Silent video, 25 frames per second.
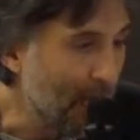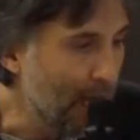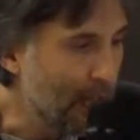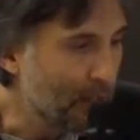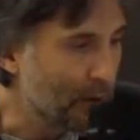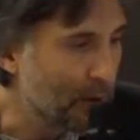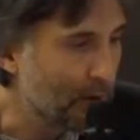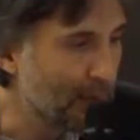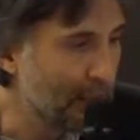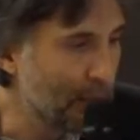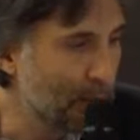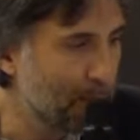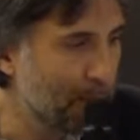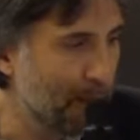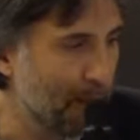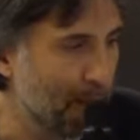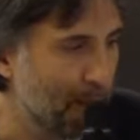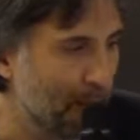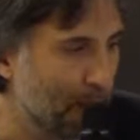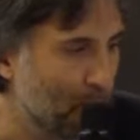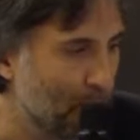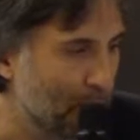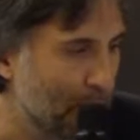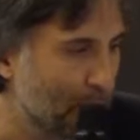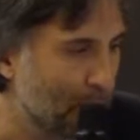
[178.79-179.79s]
So this
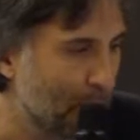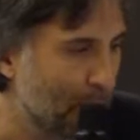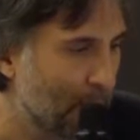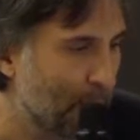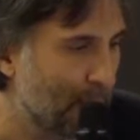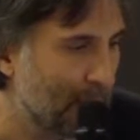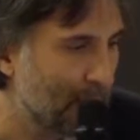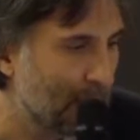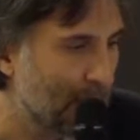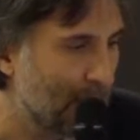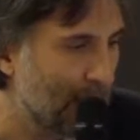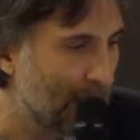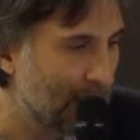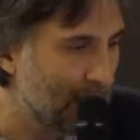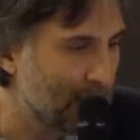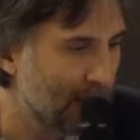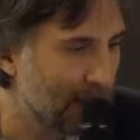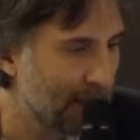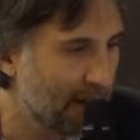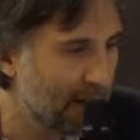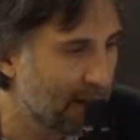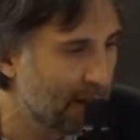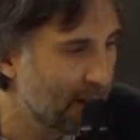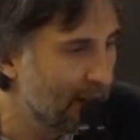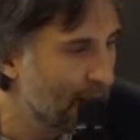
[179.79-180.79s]
paper was published last
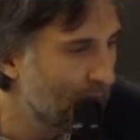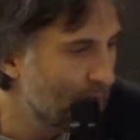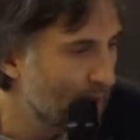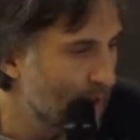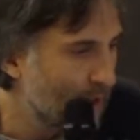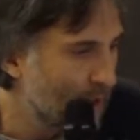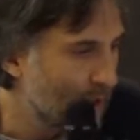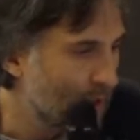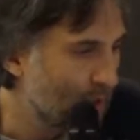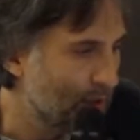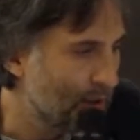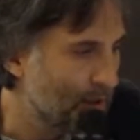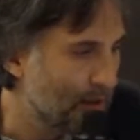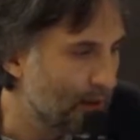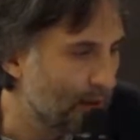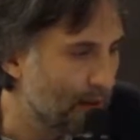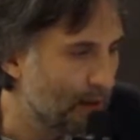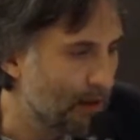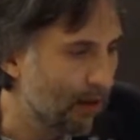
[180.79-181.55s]
year in